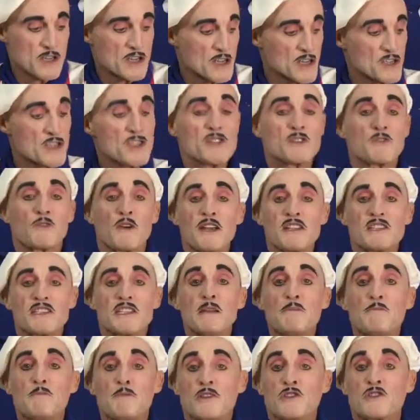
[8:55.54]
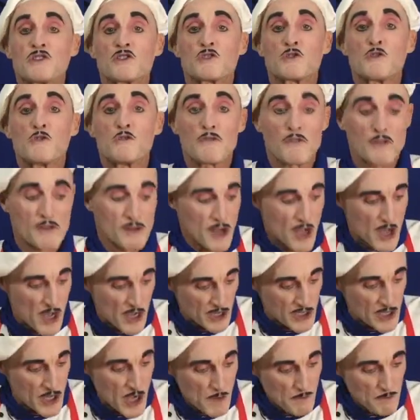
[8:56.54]
This recipe is 2
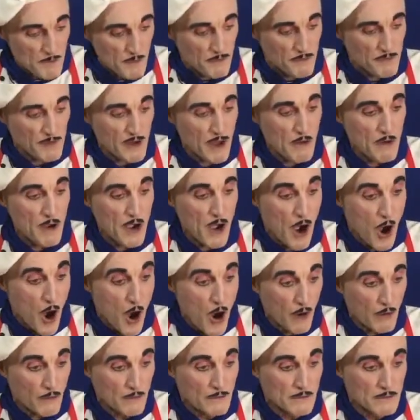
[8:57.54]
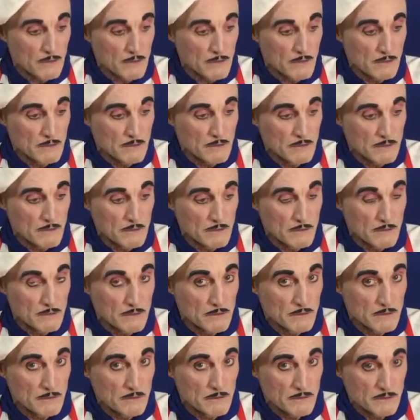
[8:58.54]
cups of flour. Oh,
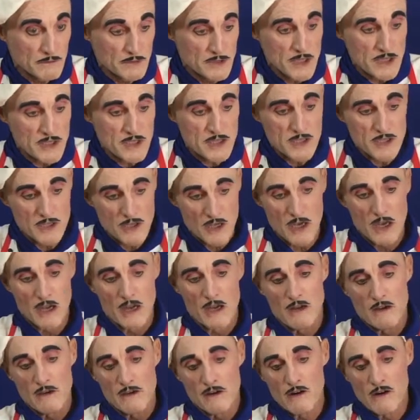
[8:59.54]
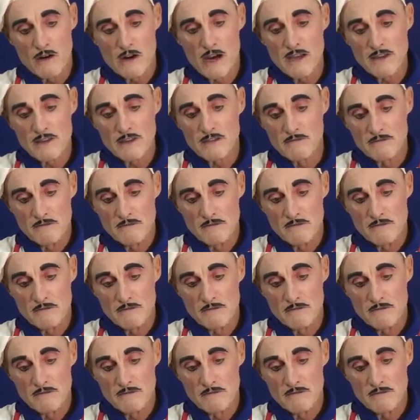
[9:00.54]
this is all right.